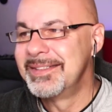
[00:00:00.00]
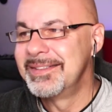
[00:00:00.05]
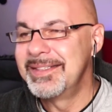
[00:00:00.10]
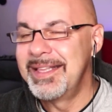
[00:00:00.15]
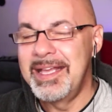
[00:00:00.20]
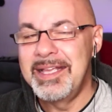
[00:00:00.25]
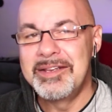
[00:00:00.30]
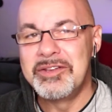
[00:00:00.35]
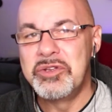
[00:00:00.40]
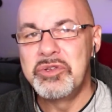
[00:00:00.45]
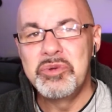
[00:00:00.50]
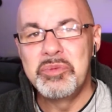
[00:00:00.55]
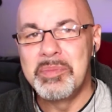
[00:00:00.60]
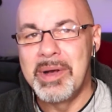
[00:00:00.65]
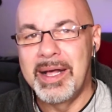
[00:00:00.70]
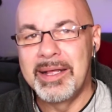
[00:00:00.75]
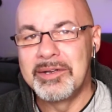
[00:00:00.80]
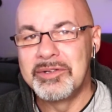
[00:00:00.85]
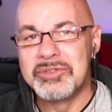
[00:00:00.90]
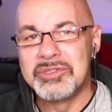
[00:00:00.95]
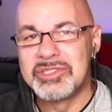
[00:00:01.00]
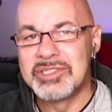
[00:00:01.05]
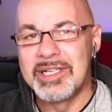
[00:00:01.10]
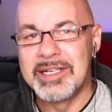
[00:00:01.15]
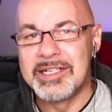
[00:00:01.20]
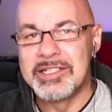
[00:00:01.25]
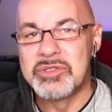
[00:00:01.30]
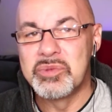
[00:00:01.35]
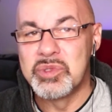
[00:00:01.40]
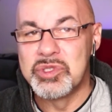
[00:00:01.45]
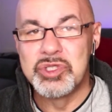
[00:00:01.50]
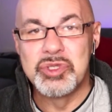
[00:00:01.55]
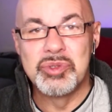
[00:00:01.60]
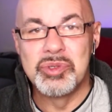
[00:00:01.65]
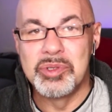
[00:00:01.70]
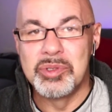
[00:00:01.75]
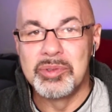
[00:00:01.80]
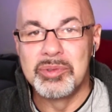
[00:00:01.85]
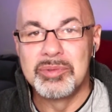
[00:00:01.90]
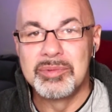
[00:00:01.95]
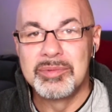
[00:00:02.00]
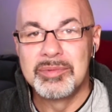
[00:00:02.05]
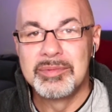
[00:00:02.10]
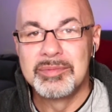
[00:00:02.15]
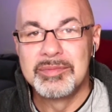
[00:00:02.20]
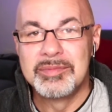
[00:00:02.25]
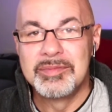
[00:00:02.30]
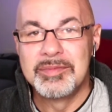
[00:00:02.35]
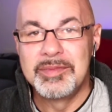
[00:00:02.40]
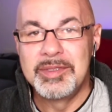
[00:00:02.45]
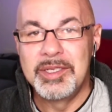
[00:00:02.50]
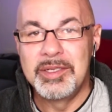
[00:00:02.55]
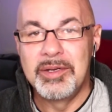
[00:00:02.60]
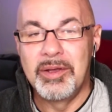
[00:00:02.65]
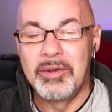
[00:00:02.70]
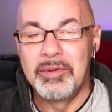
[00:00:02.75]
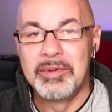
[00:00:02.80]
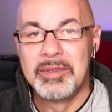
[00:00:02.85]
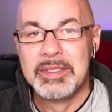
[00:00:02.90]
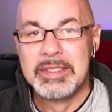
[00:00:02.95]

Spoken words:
they knew modern science was true, you know.